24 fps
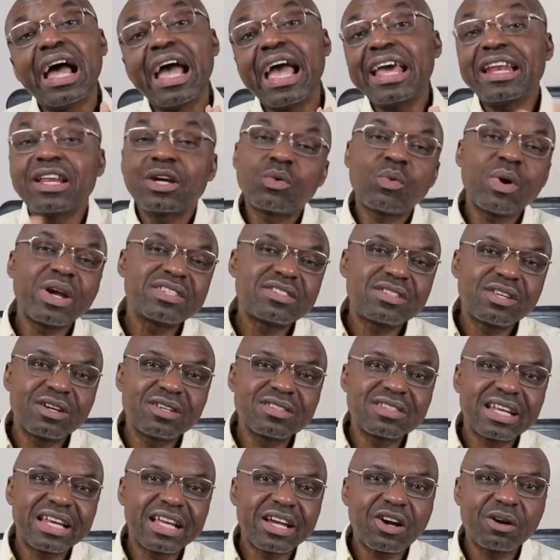any
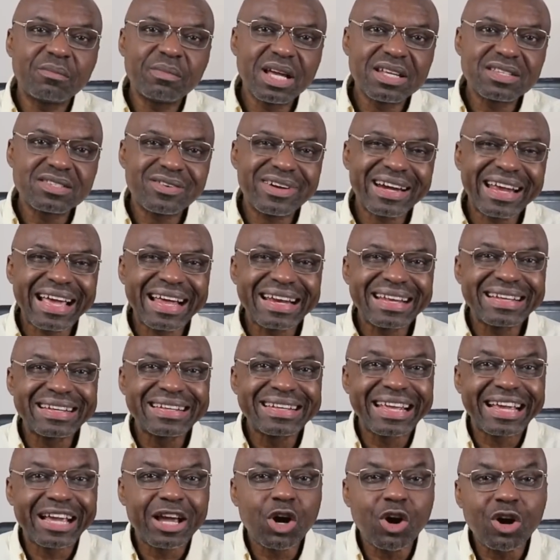questions, any comments
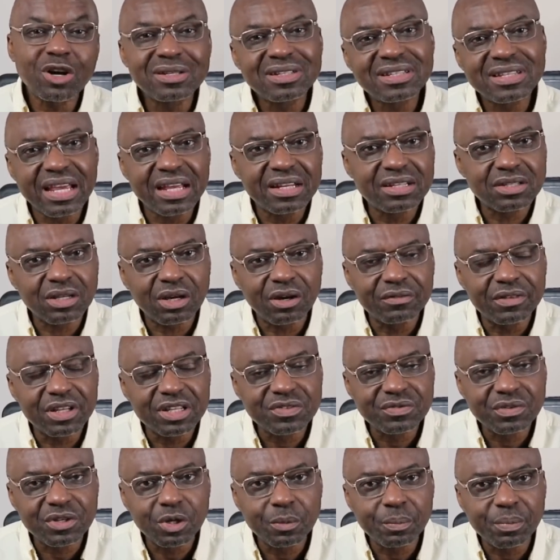regarding the content of
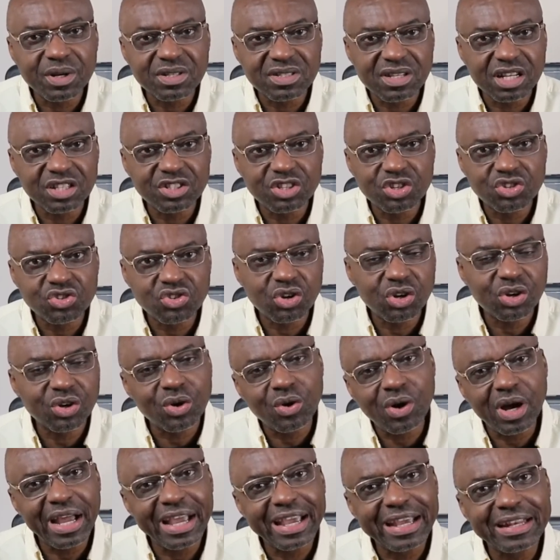this video
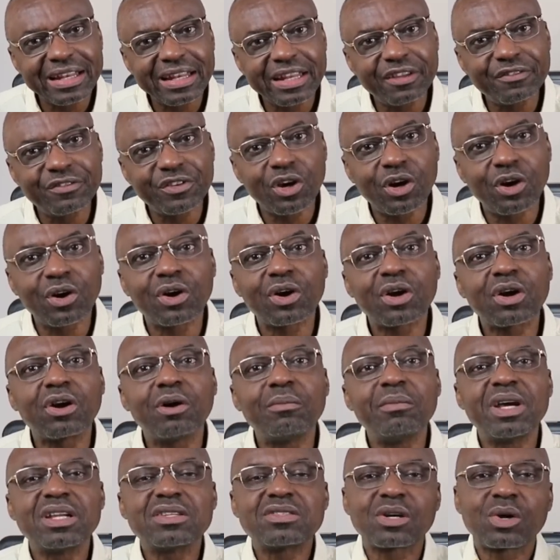presentation, go ahead, leave your
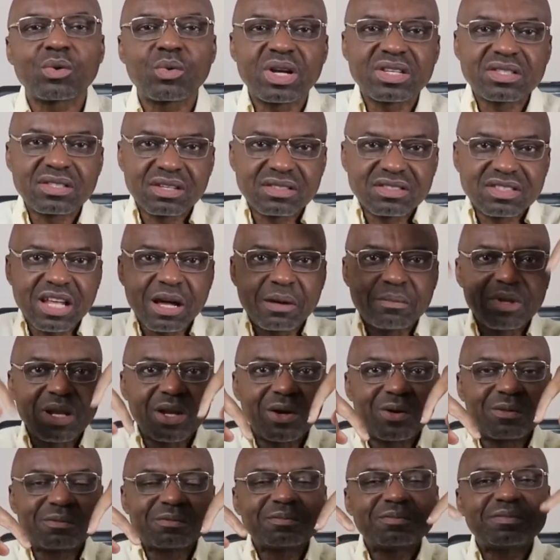comments or questions down
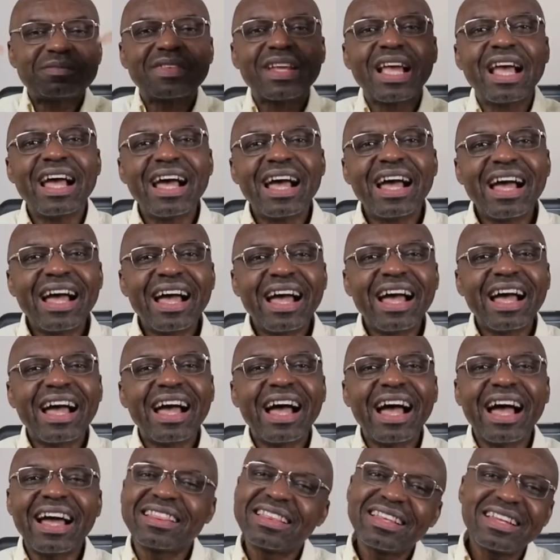below.
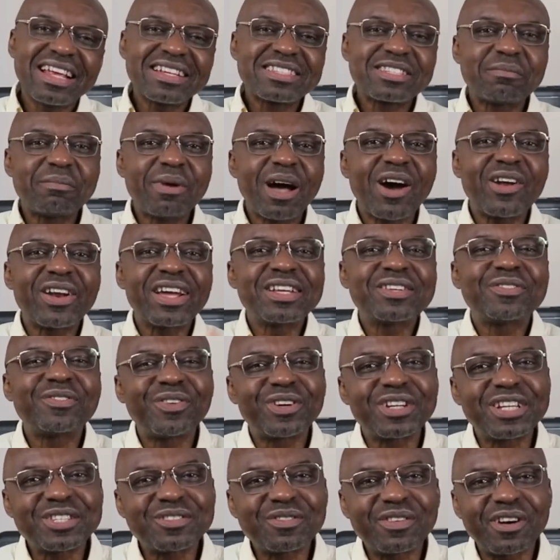I think that's about it
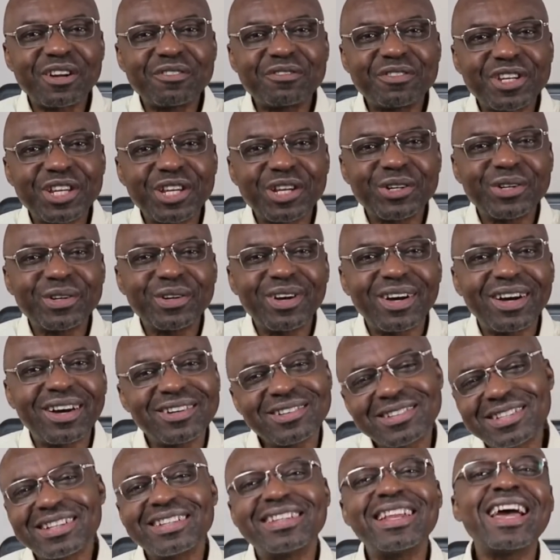for this very video.
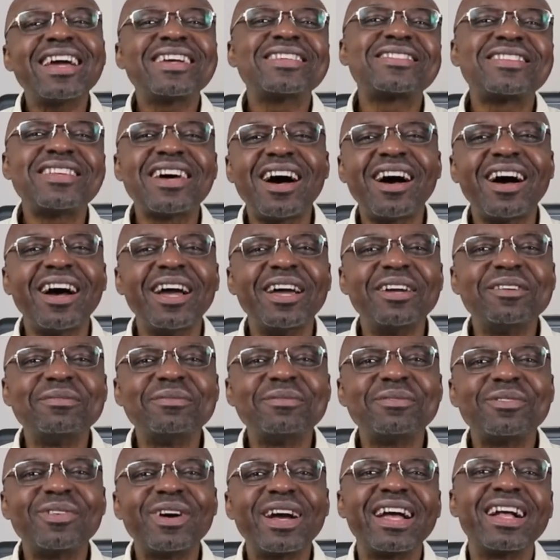Until next
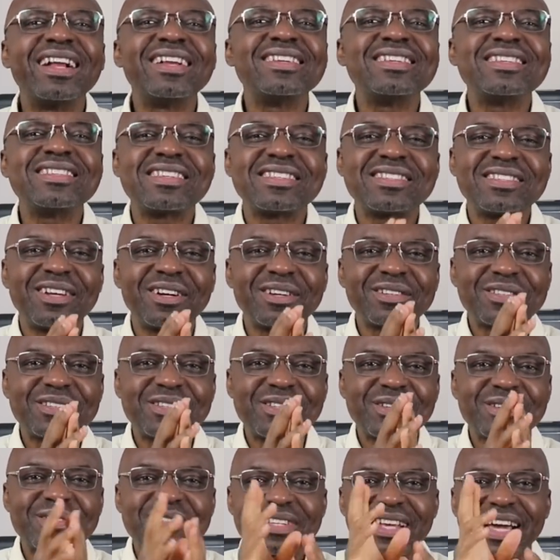time, well, this is
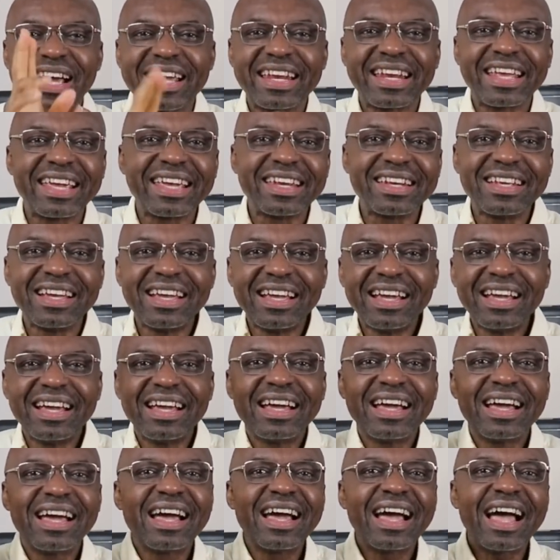Dr. Joe signing
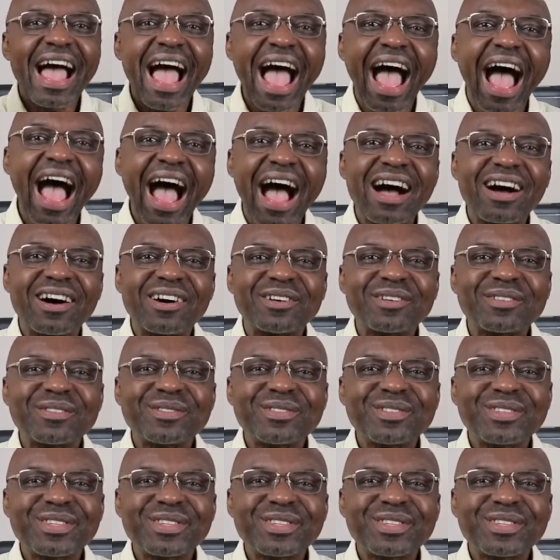out.